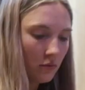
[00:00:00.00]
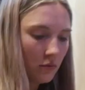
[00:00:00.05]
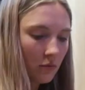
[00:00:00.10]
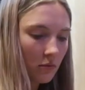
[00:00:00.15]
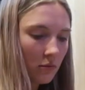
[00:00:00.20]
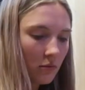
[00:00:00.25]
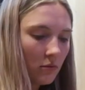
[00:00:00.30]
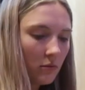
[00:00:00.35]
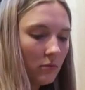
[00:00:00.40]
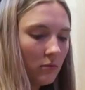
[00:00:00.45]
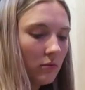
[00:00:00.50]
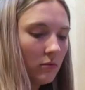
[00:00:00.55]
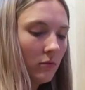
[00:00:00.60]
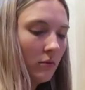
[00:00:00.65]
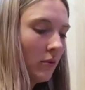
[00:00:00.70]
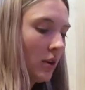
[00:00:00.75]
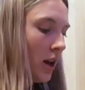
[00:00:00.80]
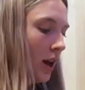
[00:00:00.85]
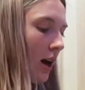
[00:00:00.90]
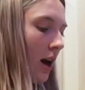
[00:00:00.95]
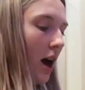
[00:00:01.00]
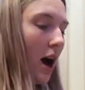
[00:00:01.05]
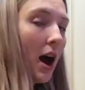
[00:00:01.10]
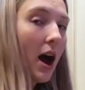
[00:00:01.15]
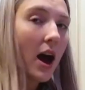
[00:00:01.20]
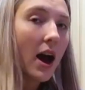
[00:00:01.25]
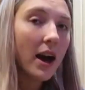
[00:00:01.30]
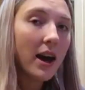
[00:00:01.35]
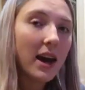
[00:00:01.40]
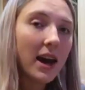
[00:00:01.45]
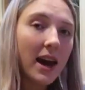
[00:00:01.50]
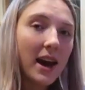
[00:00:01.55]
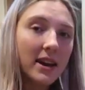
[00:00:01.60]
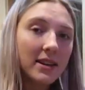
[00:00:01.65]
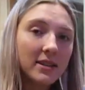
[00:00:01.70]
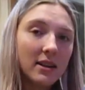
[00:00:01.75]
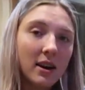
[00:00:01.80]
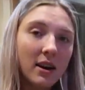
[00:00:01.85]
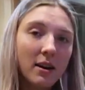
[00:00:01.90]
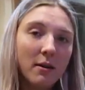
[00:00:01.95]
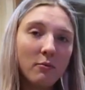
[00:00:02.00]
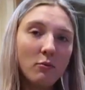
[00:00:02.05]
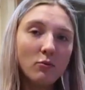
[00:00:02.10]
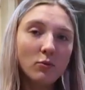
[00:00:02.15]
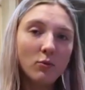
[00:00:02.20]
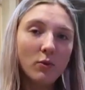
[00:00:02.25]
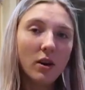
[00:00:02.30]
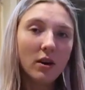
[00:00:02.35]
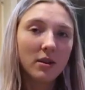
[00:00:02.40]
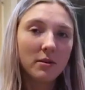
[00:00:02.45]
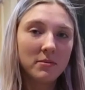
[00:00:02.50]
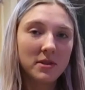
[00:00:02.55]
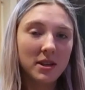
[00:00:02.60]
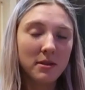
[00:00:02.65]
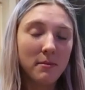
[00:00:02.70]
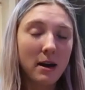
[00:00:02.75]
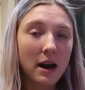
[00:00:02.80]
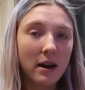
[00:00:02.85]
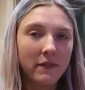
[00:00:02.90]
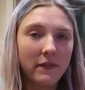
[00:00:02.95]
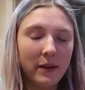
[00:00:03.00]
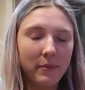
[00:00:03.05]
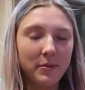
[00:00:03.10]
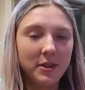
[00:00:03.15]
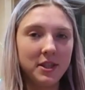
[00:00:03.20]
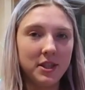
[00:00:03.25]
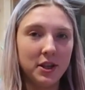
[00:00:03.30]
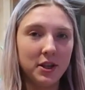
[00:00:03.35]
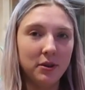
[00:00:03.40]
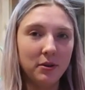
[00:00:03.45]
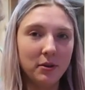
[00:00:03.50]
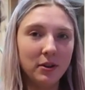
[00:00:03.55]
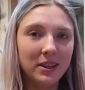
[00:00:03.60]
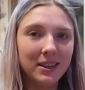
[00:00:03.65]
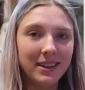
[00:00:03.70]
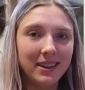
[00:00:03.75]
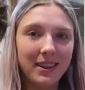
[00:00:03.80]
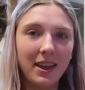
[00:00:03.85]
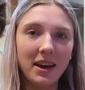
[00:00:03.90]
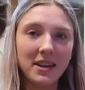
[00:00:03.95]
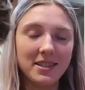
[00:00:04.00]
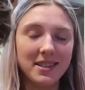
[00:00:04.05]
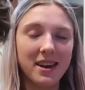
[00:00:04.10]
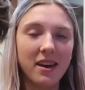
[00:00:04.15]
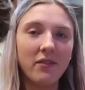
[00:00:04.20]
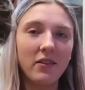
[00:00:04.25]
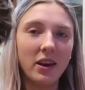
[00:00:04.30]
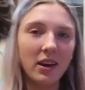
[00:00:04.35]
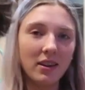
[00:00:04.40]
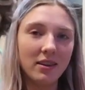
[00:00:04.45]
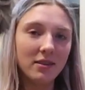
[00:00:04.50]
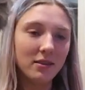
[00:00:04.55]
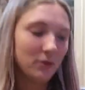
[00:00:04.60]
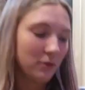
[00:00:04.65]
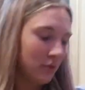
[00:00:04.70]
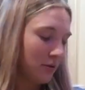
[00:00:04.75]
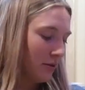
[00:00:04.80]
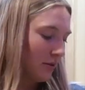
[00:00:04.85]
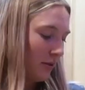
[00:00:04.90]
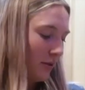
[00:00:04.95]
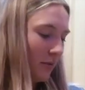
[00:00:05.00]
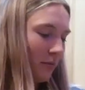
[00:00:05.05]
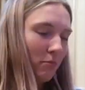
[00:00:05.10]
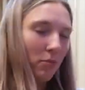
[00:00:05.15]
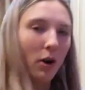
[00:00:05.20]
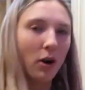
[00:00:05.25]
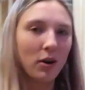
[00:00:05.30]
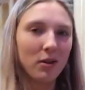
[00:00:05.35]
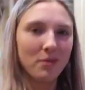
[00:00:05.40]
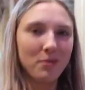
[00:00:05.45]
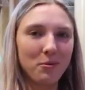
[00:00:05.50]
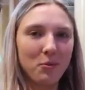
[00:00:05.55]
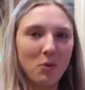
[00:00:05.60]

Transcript: how do I zoom? Hi, and um, welcome to the Mac Family Zoo. Thanksgiving. part.